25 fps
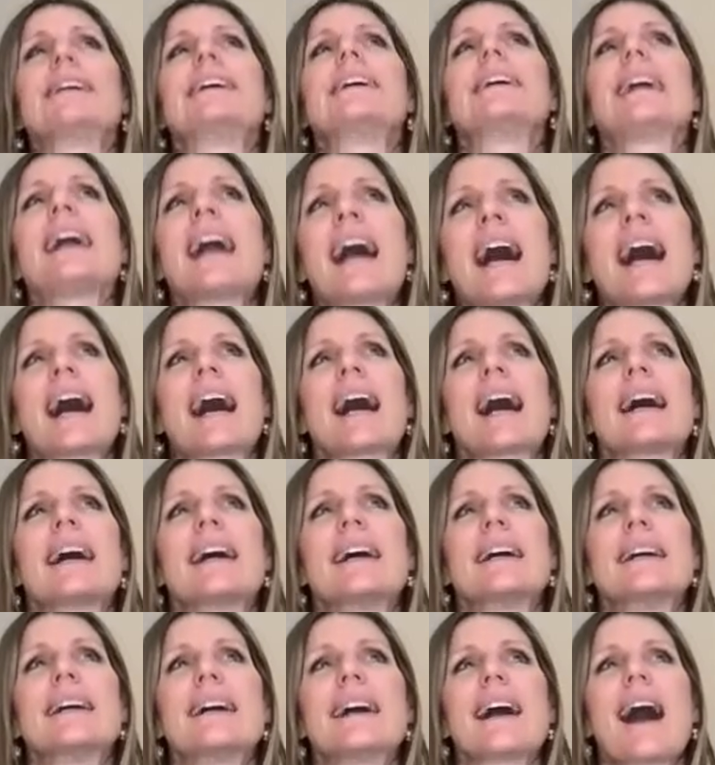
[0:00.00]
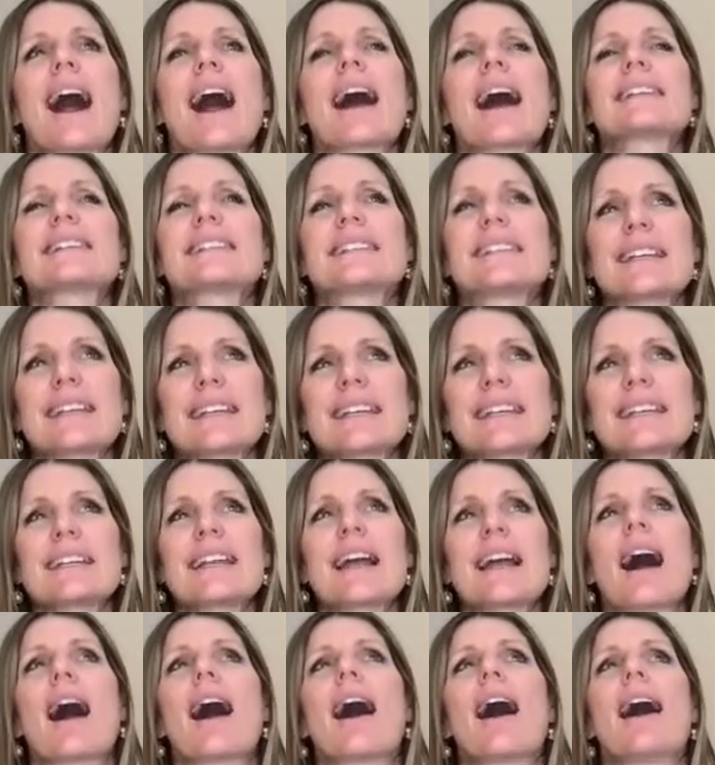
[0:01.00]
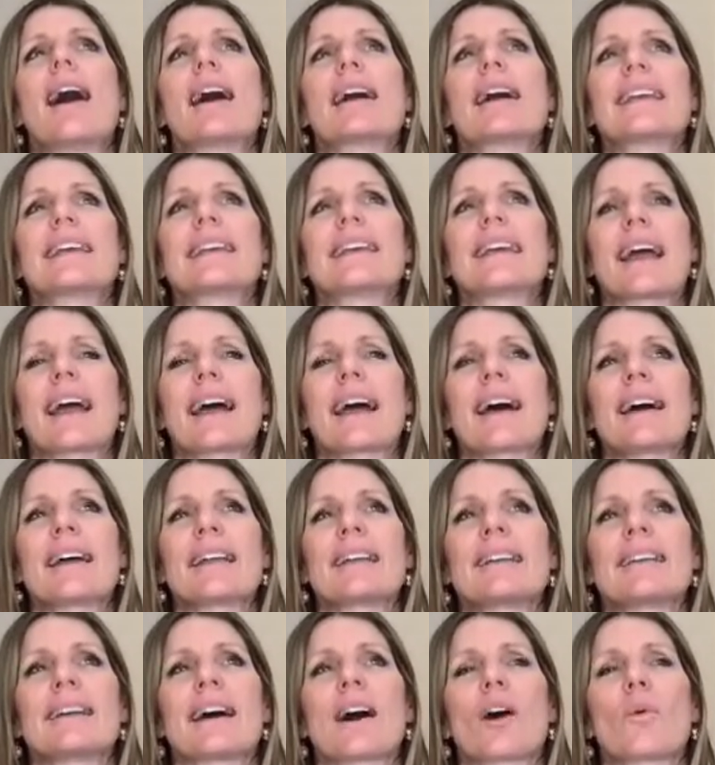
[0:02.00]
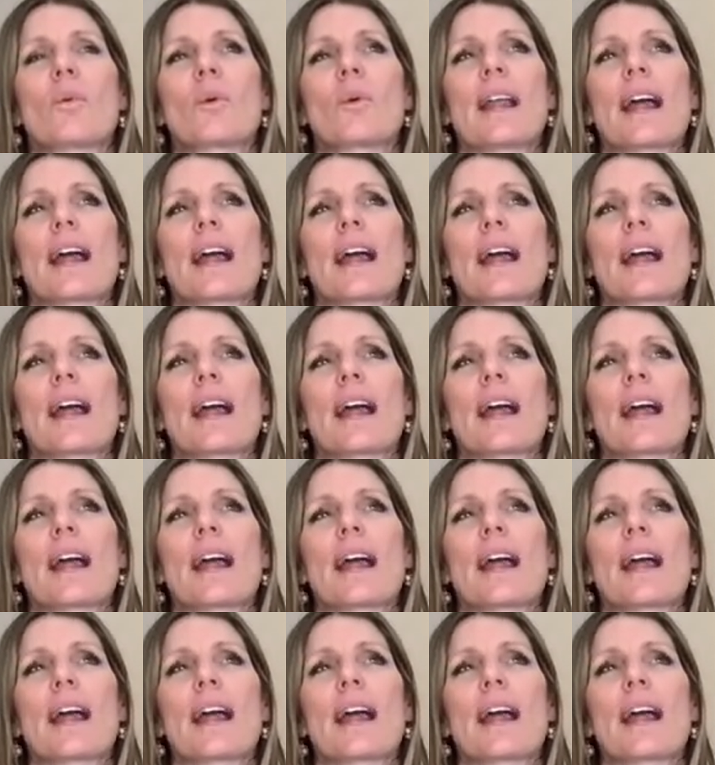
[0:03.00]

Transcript: I did it again. What